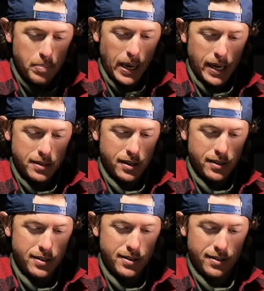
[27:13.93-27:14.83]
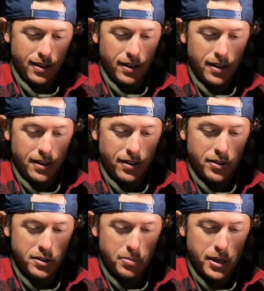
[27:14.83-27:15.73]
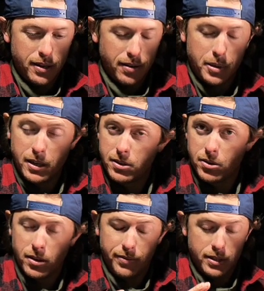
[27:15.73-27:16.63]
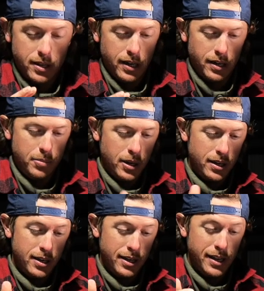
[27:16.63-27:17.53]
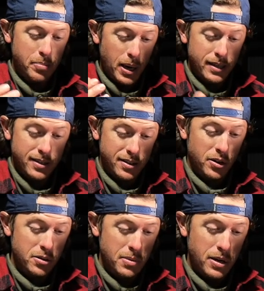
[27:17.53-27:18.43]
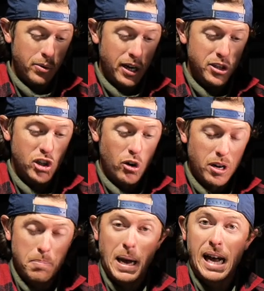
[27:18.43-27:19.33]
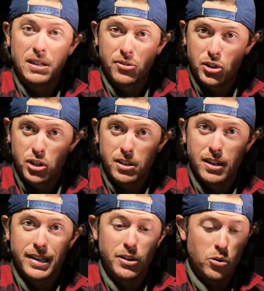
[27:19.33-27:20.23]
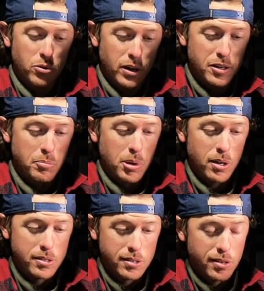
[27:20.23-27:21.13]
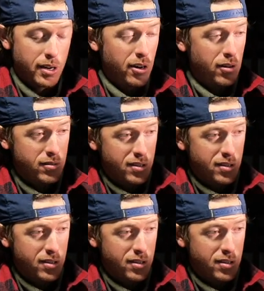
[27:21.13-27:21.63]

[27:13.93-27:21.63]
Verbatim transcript: passed this uh, on to me. I mean, he's still living today, but he passed this on to me when I started bass fishing, like going around the ponds. He's like, here,